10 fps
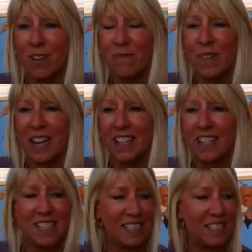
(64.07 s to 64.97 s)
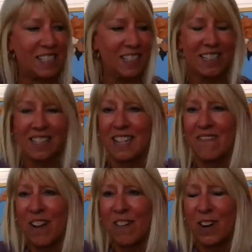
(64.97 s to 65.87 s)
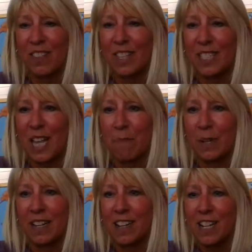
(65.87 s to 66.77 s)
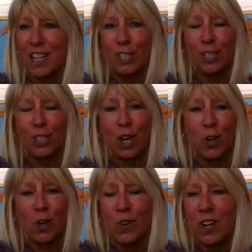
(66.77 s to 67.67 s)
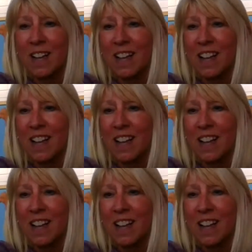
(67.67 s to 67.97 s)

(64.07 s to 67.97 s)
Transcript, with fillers: Oh my goodness. Never had this happen. So